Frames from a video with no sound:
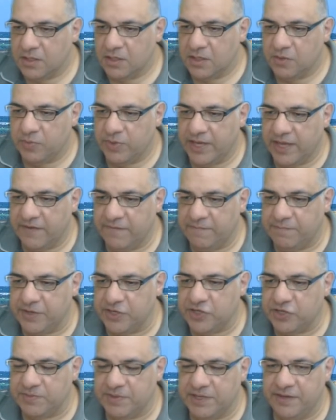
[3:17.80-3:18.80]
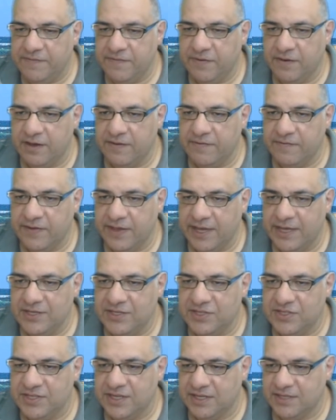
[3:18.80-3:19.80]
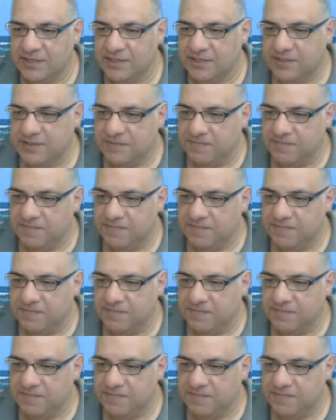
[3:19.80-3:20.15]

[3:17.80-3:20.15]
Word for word: we have bishop e5, h6.